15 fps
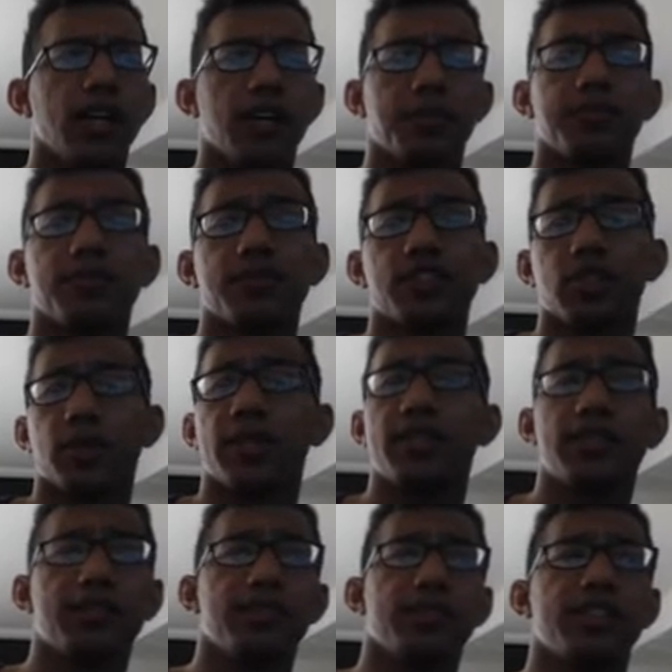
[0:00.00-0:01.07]
So I
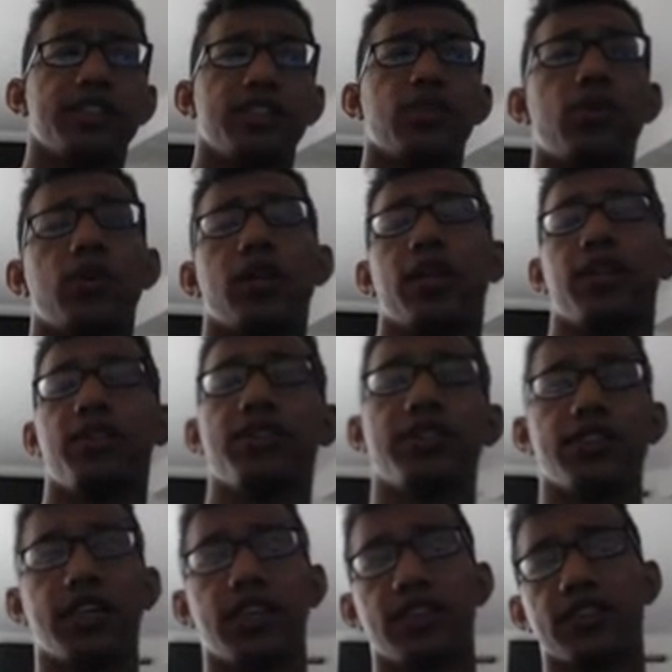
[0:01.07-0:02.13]
didn't really see a whole lot of usage
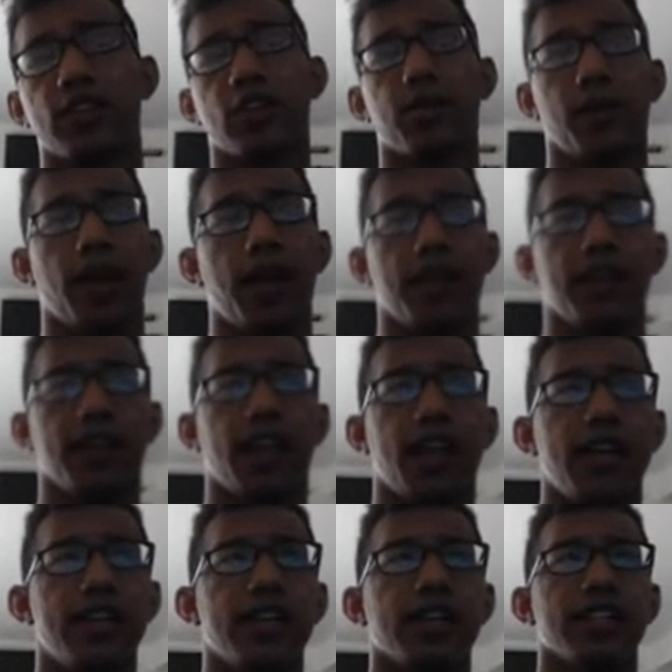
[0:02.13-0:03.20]
out of this card, but I think any
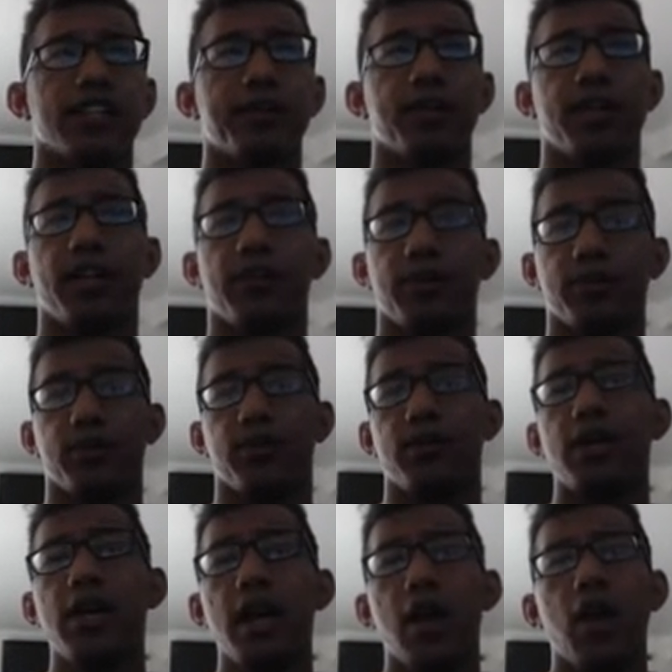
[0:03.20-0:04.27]
deck that's playing blue
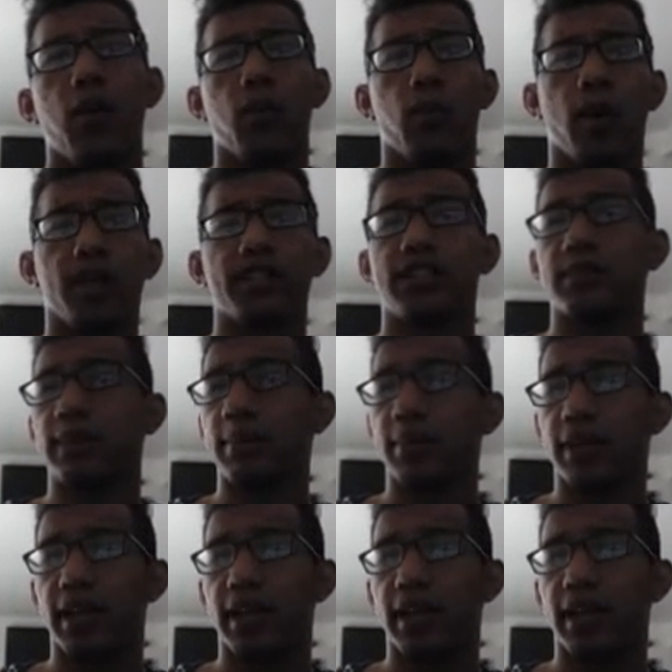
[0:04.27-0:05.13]
wants to be playing